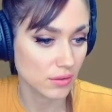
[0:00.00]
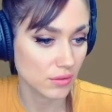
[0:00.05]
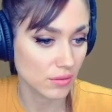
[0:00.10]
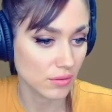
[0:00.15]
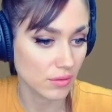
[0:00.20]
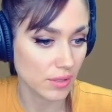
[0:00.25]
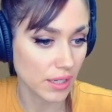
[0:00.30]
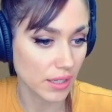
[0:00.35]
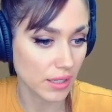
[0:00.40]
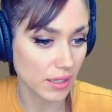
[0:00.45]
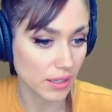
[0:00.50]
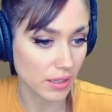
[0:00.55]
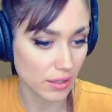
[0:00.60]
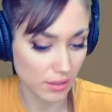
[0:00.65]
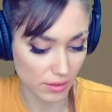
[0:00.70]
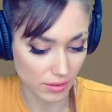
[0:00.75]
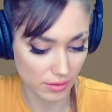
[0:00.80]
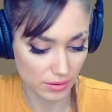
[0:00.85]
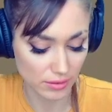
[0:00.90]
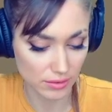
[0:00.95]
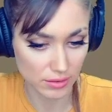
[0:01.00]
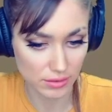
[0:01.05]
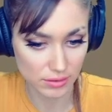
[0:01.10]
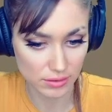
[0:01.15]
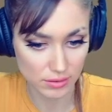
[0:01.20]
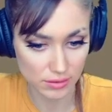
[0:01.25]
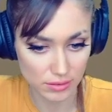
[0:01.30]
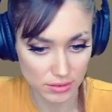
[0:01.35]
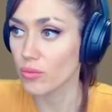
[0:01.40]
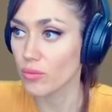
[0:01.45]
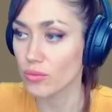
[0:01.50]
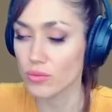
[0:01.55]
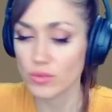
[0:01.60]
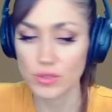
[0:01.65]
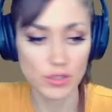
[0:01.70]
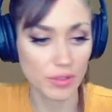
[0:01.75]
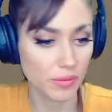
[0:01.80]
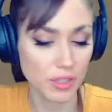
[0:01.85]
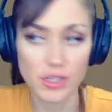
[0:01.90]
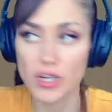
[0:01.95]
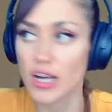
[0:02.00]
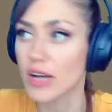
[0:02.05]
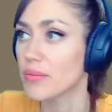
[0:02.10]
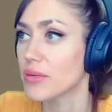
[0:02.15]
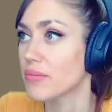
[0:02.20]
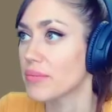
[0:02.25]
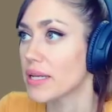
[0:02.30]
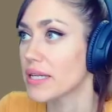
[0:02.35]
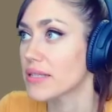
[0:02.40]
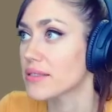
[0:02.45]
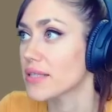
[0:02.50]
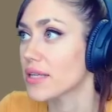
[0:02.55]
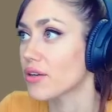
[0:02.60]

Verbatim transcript: right here. So I'm going to copy and paste that